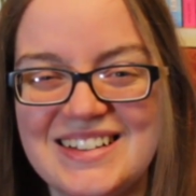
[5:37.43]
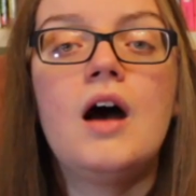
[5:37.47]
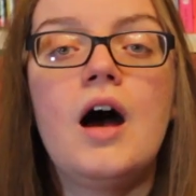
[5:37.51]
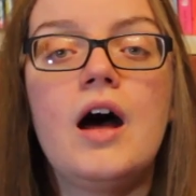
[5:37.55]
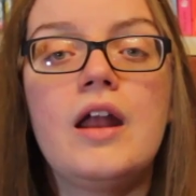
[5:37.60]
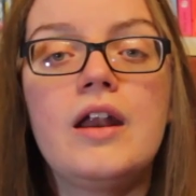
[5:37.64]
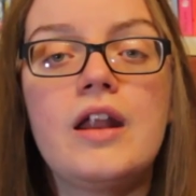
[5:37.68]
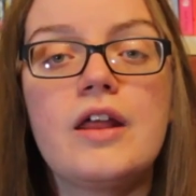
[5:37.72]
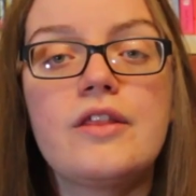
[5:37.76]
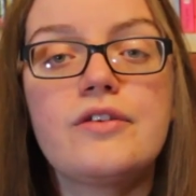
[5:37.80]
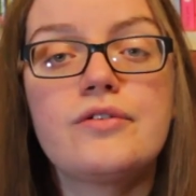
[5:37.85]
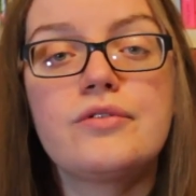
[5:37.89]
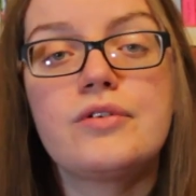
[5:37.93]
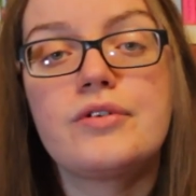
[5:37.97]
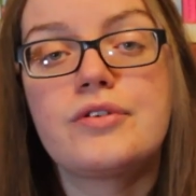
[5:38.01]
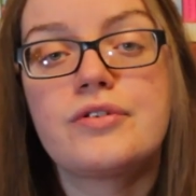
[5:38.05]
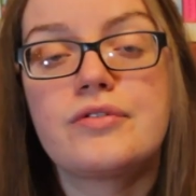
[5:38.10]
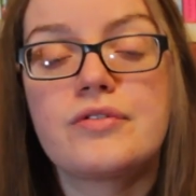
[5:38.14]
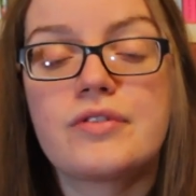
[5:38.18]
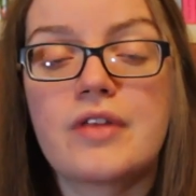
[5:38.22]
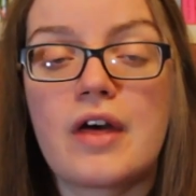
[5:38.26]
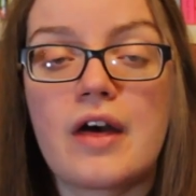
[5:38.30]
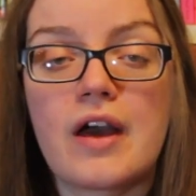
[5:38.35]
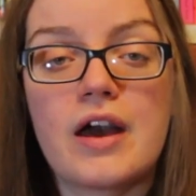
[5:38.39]
Another
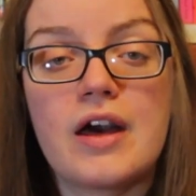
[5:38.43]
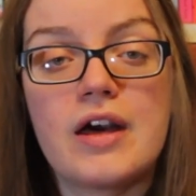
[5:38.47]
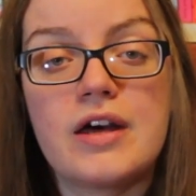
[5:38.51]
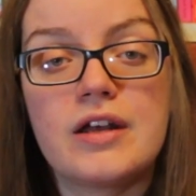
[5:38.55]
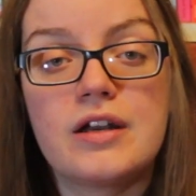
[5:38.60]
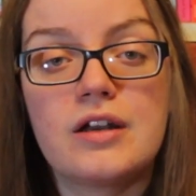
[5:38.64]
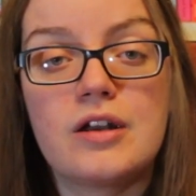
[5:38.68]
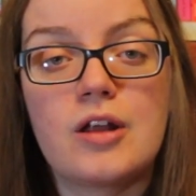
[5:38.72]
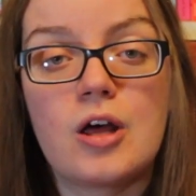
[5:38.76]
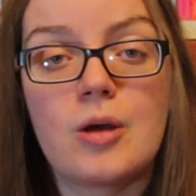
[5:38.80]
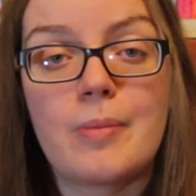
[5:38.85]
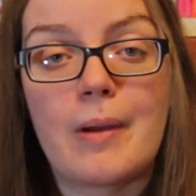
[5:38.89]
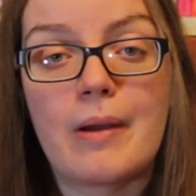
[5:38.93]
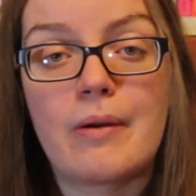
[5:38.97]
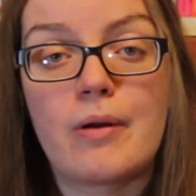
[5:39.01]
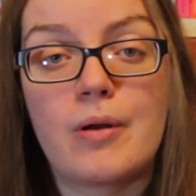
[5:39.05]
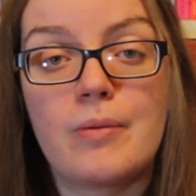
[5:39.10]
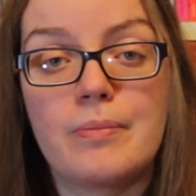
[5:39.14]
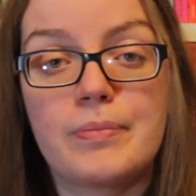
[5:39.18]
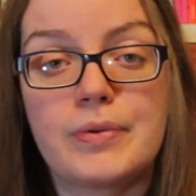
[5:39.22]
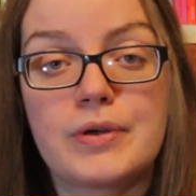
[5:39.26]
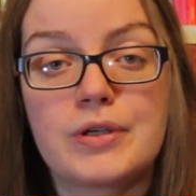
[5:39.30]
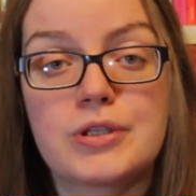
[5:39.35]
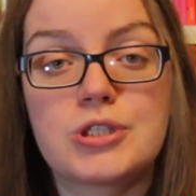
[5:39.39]
author that I heard a lot about
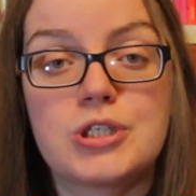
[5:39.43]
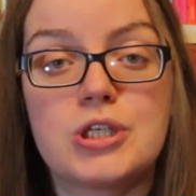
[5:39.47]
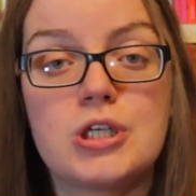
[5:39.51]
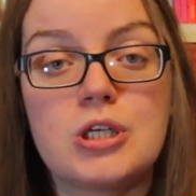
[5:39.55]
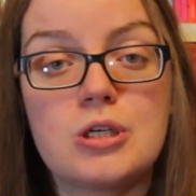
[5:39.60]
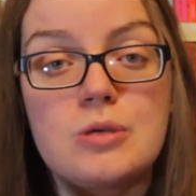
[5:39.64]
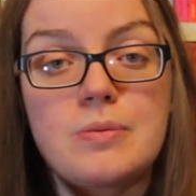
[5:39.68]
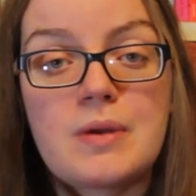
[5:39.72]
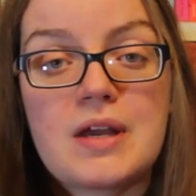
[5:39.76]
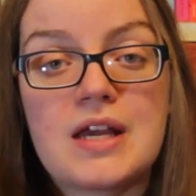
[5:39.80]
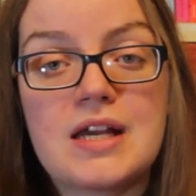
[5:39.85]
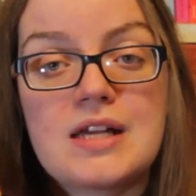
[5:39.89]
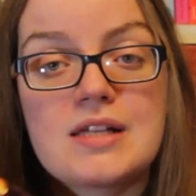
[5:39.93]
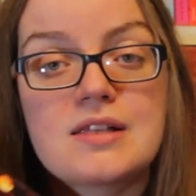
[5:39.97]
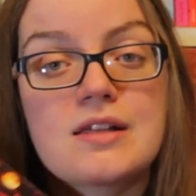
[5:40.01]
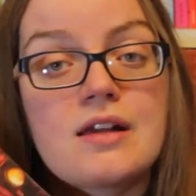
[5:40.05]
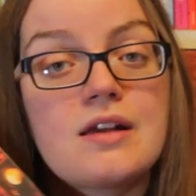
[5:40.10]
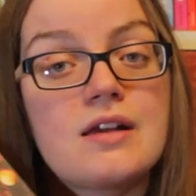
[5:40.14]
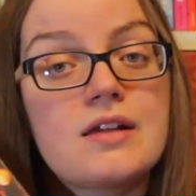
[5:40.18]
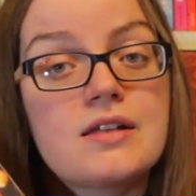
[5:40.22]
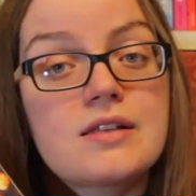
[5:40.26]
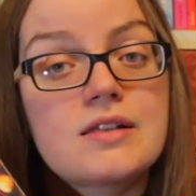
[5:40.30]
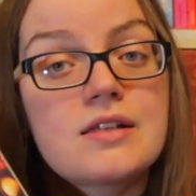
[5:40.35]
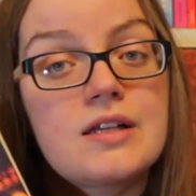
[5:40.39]
on BookTube is
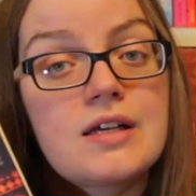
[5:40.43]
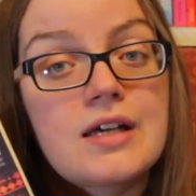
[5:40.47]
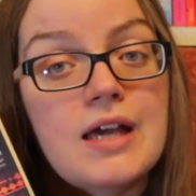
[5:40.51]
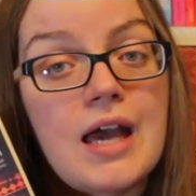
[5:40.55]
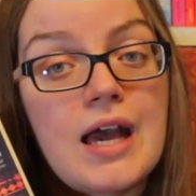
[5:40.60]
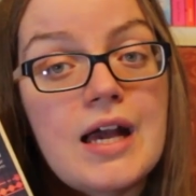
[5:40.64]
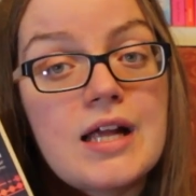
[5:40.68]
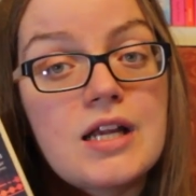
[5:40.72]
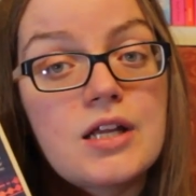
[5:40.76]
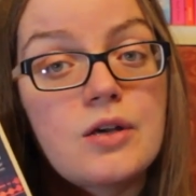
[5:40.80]
Ursula K.